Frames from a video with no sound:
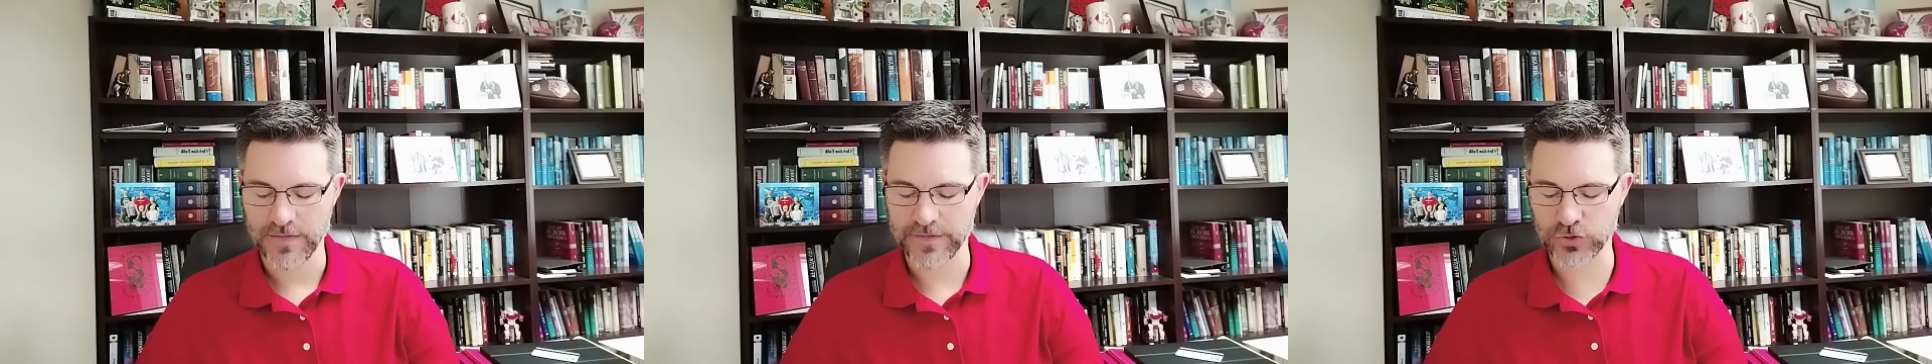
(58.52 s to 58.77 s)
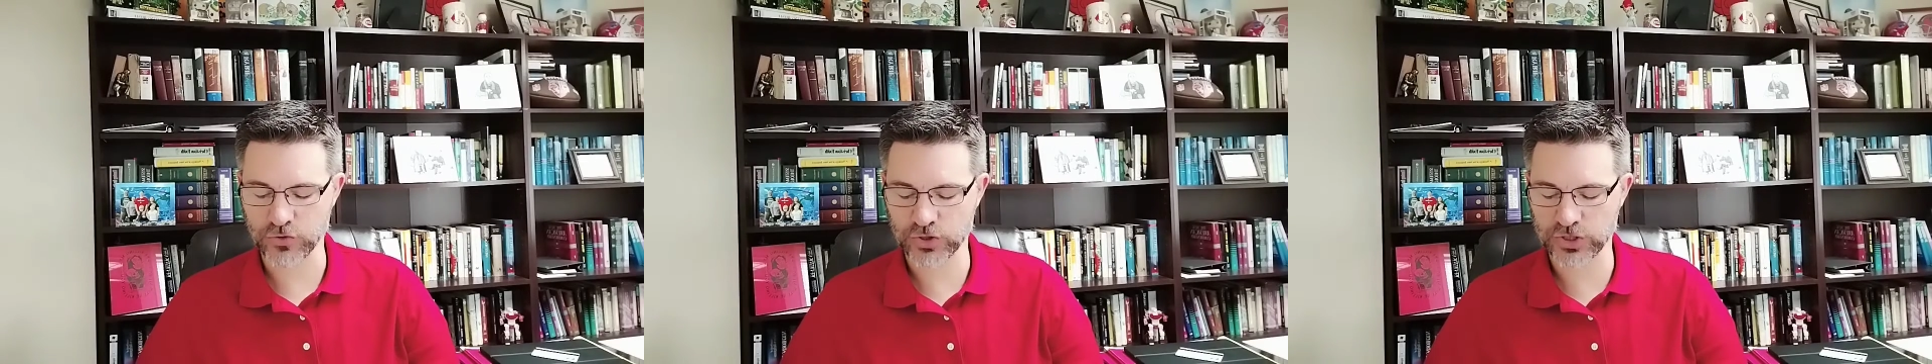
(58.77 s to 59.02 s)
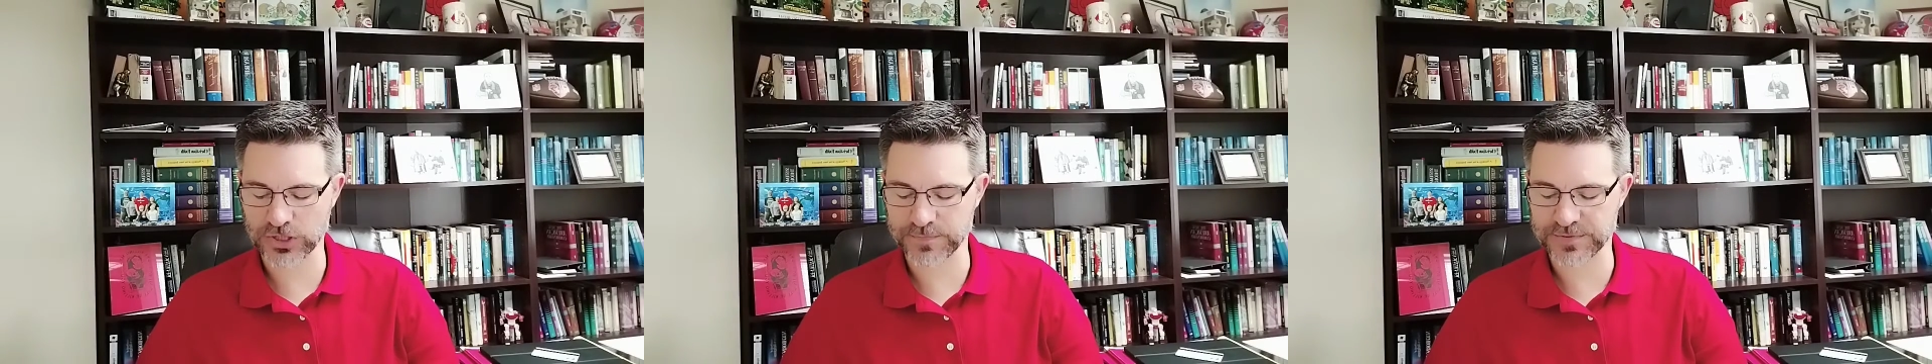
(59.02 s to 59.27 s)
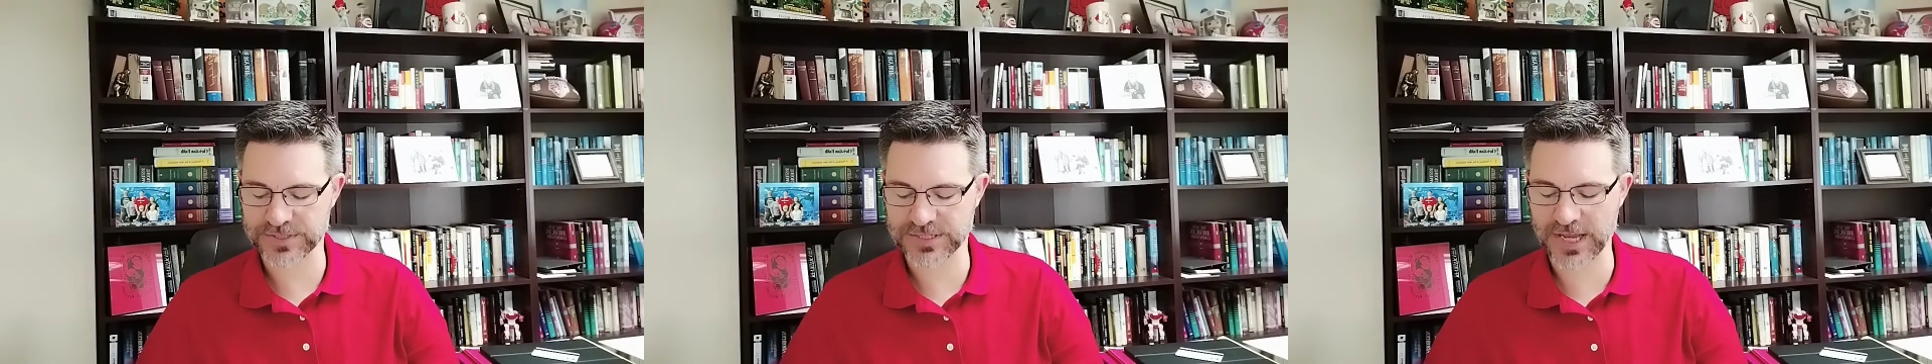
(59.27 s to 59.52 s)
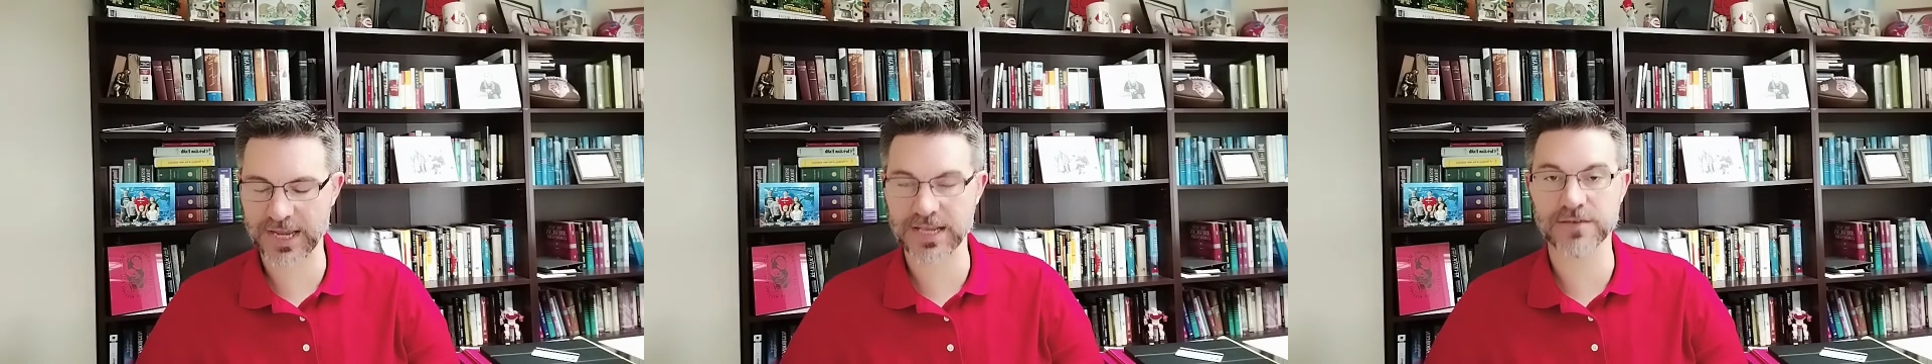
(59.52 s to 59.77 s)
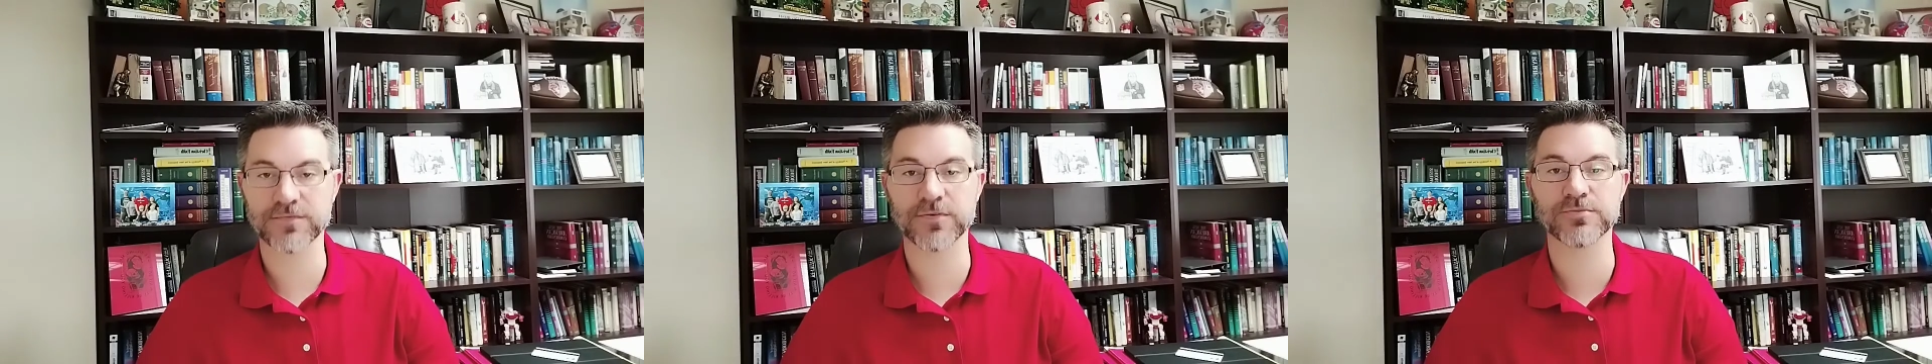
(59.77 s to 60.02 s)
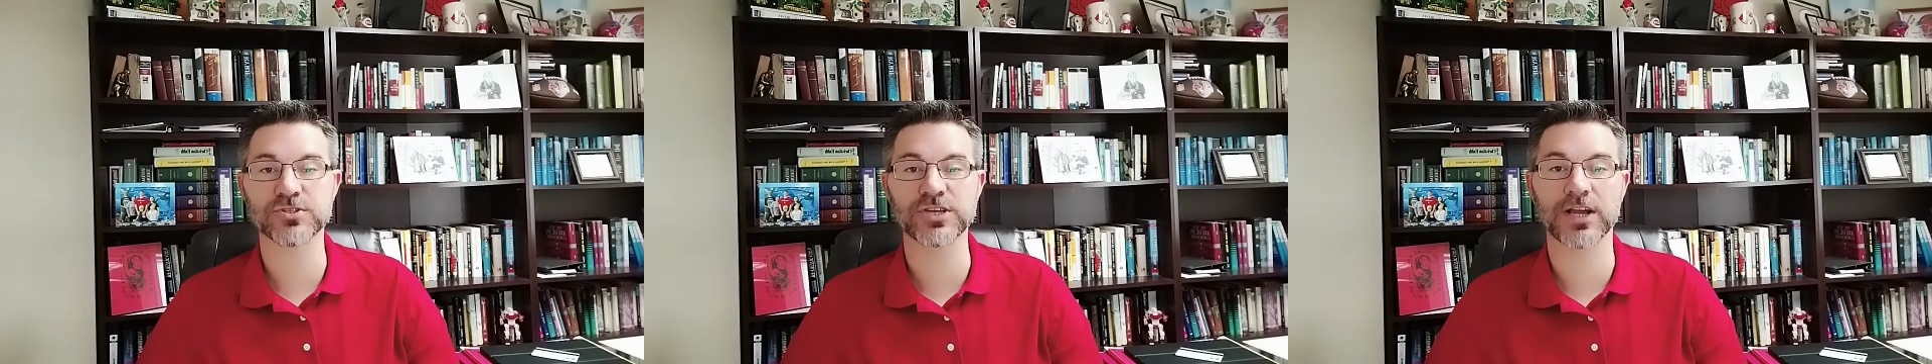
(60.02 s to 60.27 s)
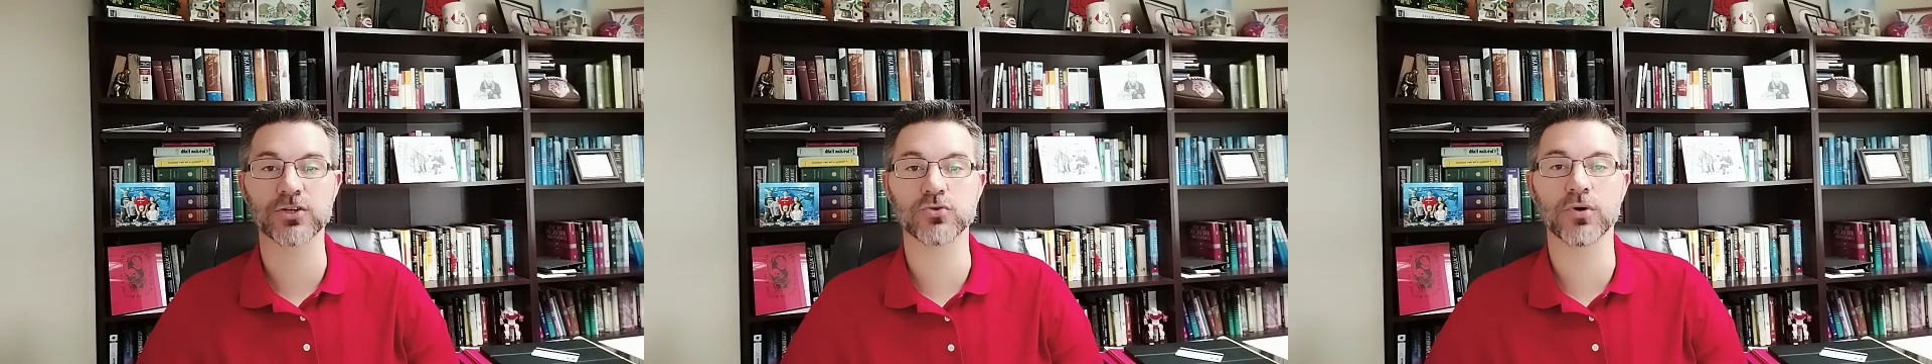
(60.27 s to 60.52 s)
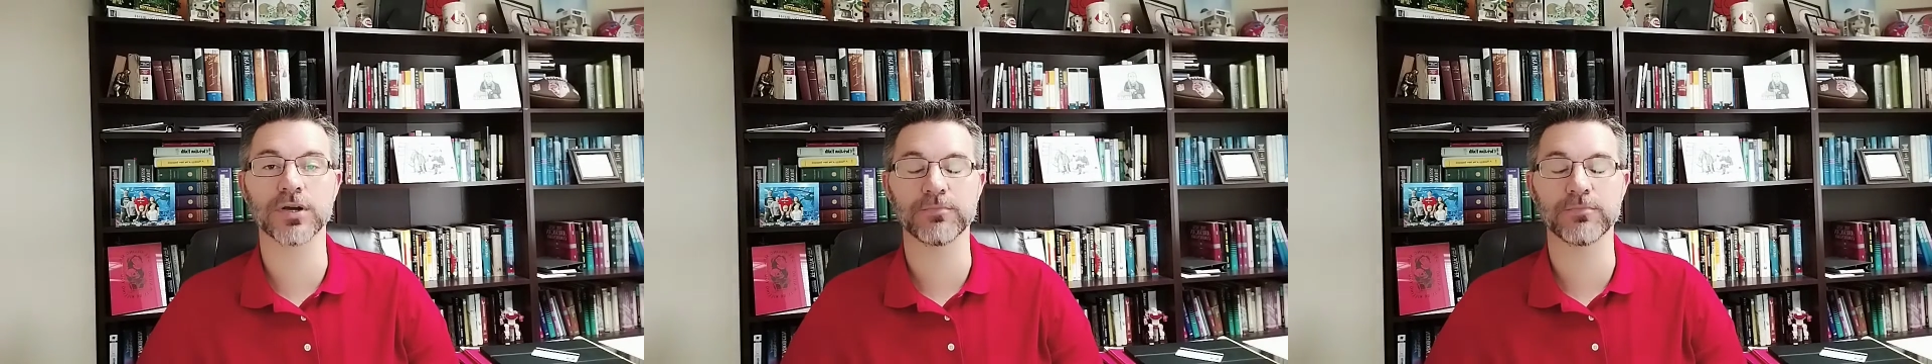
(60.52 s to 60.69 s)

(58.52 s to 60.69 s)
that you should abstain from sexual